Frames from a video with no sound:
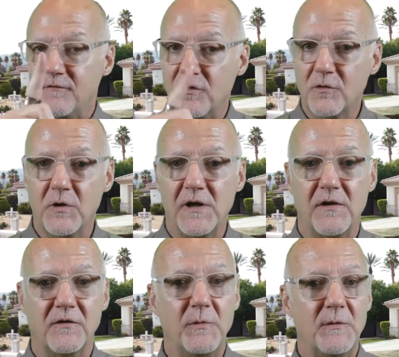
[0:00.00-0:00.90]
If you're
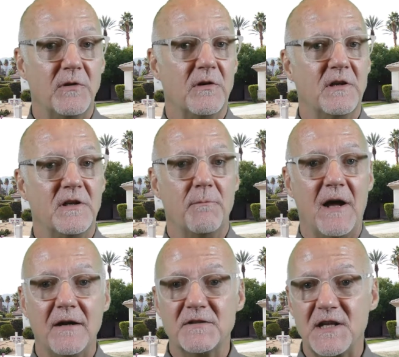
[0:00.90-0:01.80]
one of those people looking to
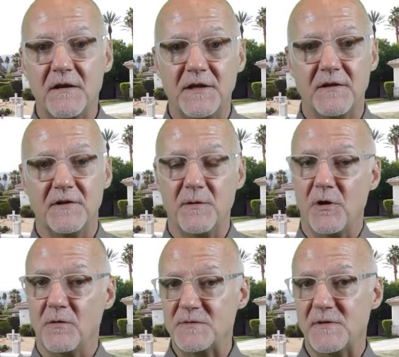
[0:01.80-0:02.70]
buy or sell here in
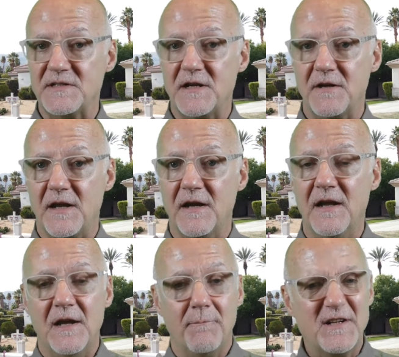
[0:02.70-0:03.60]
the Palm Springs
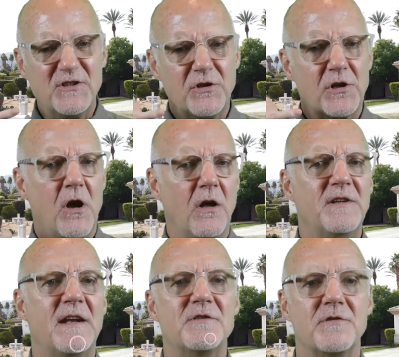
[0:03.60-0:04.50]
area, make sure to
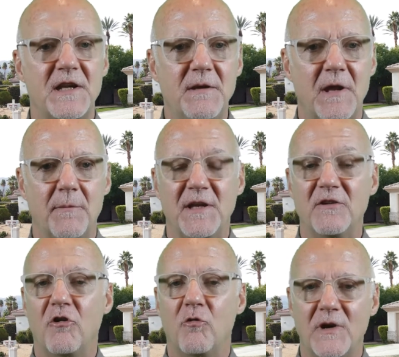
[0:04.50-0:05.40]
call, text, or email
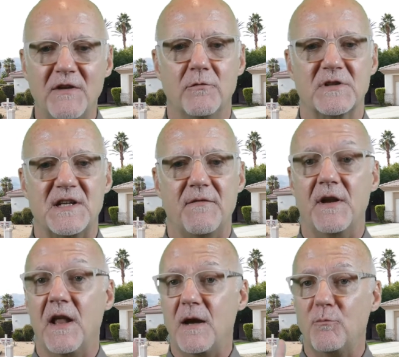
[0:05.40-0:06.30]
me twenty-four
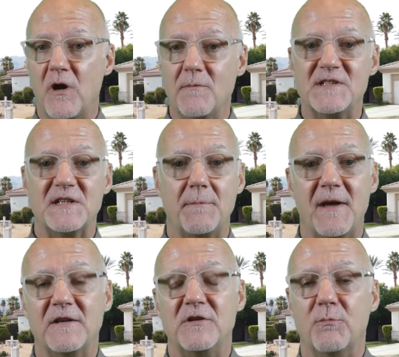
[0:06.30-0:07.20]
seven. I promise to
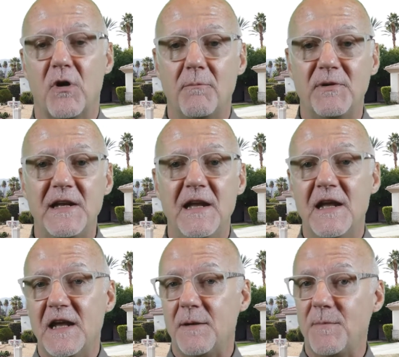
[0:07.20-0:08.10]
get back to you
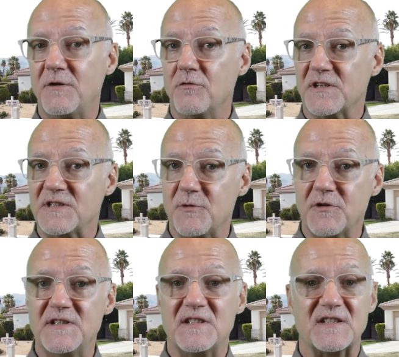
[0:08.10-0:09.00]
promptly and make your
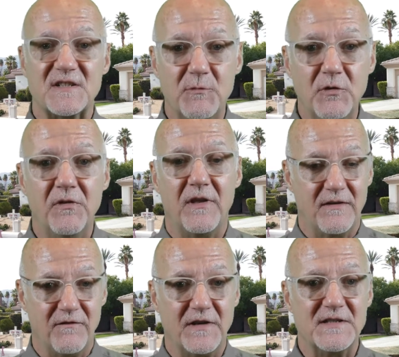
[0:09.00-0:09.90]
experience as smooth
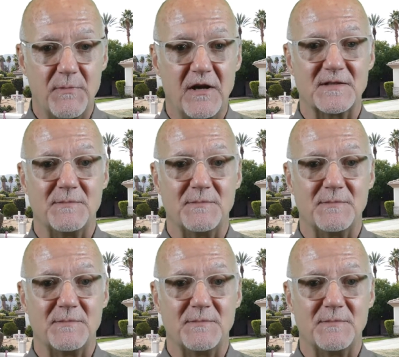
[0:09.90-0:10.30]
and fun as